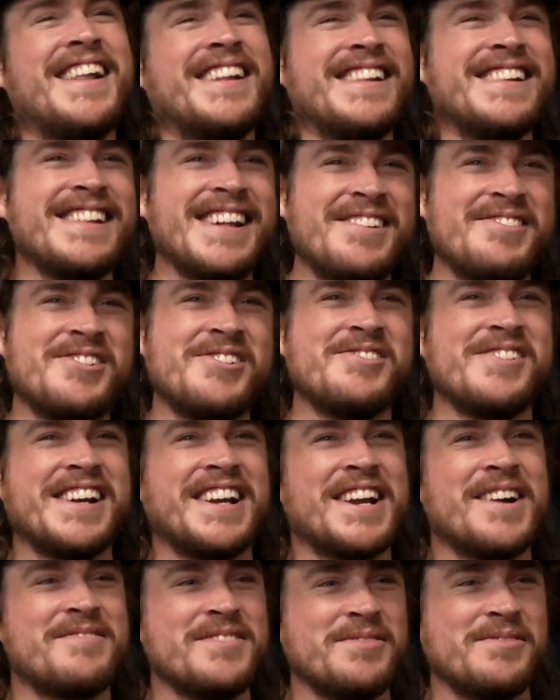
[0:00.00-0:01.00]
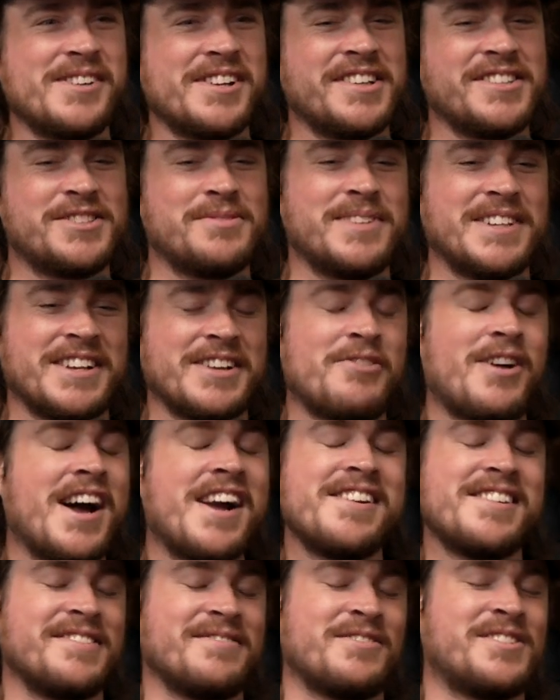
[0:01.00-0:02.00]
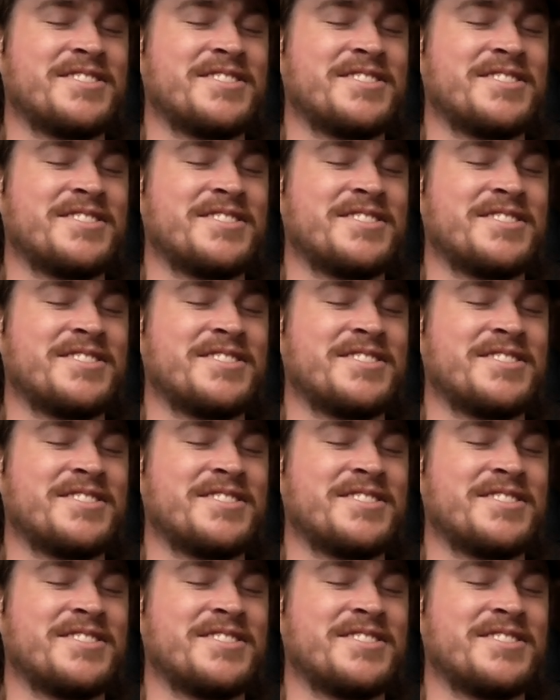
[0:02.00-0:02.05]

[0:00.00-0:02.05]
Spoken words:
Then we'll wake up in the morning and she'll be like, why?